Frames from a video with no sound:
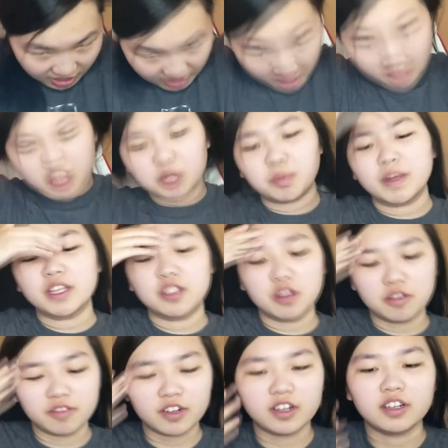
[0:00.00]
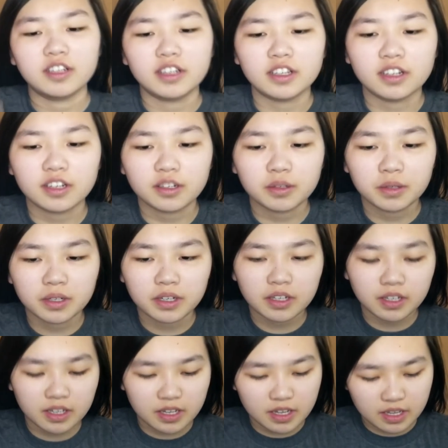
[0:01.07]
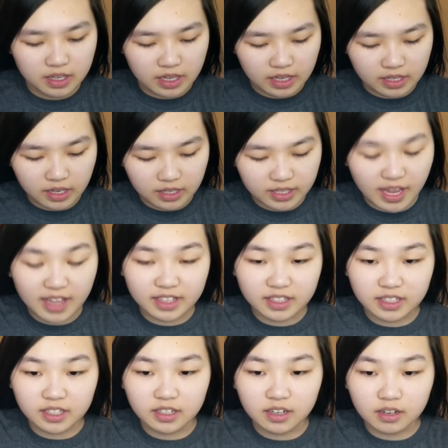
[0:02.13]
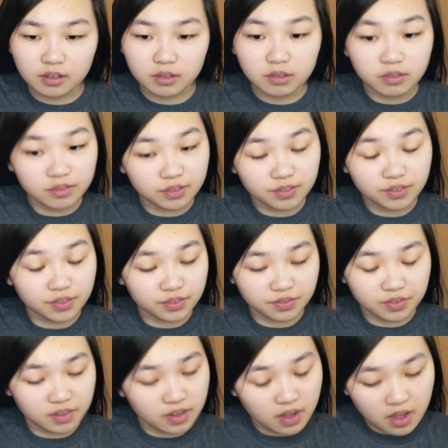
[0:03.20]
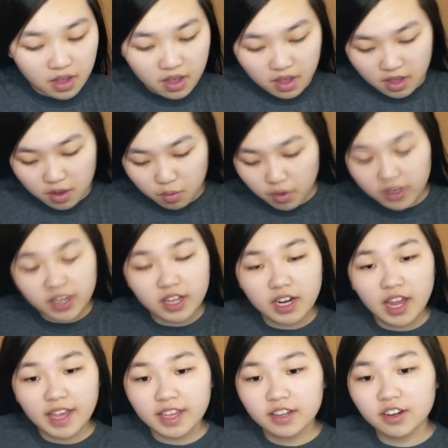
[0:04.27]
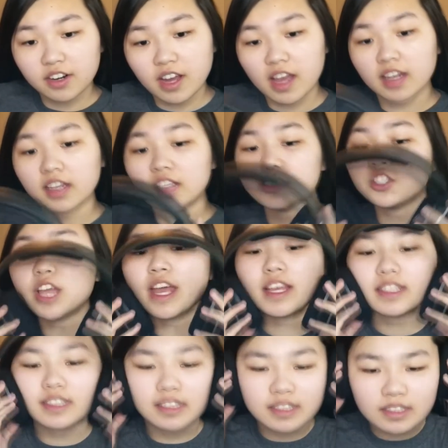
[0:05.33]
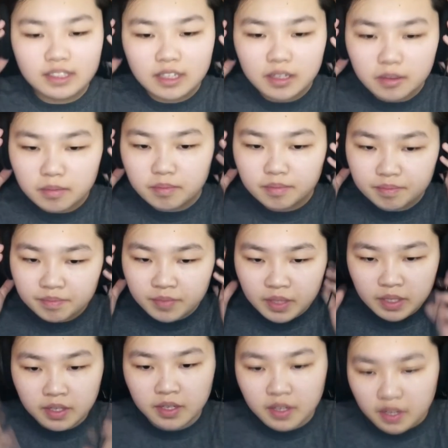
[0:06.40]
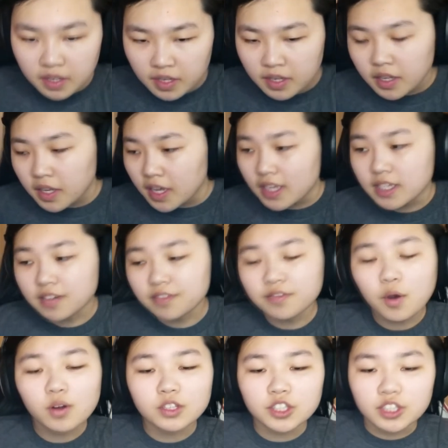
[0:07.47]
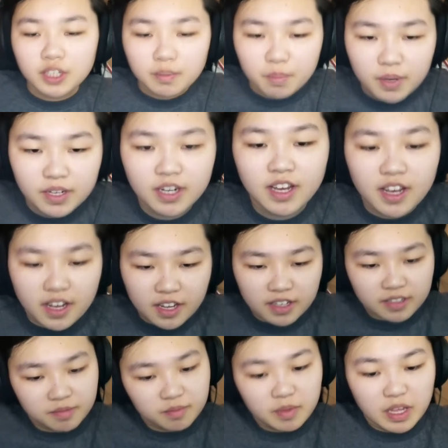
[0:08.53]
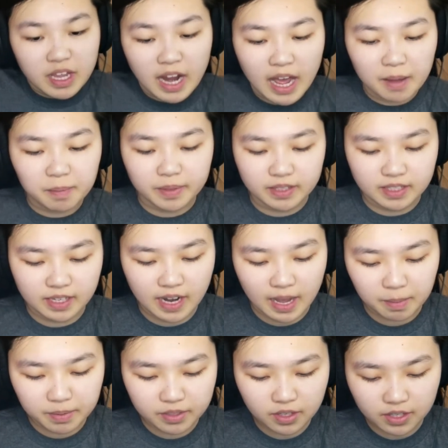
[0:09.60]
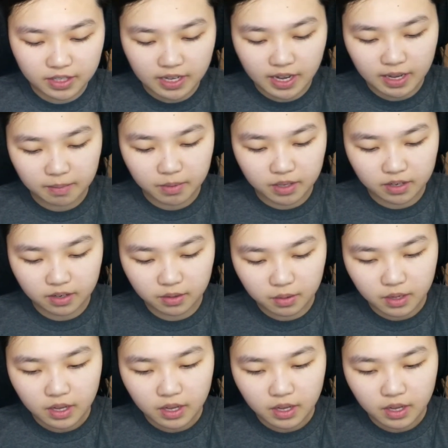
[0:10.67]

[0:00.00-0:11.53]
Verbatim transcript: Lunch break's over, you know. It does end, you know. Whether you like it or not, lunch ends. It's unfortunate, but uh, it happens. It happens all the time, you know.